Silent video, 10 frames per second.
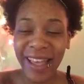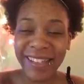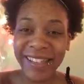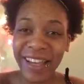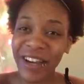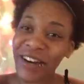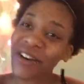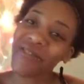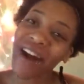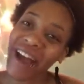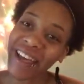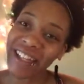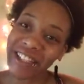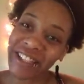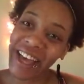It's your girl
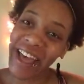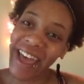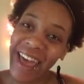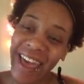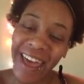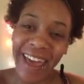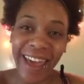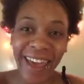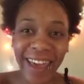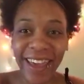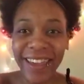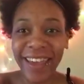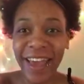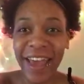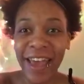Riah
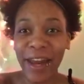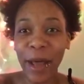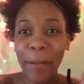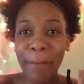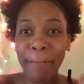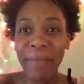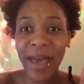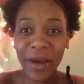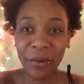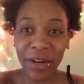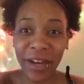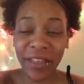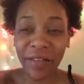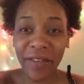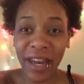Jay and I'm back with
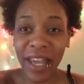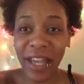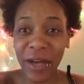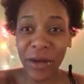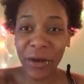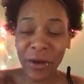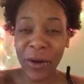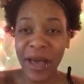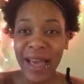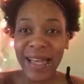another video.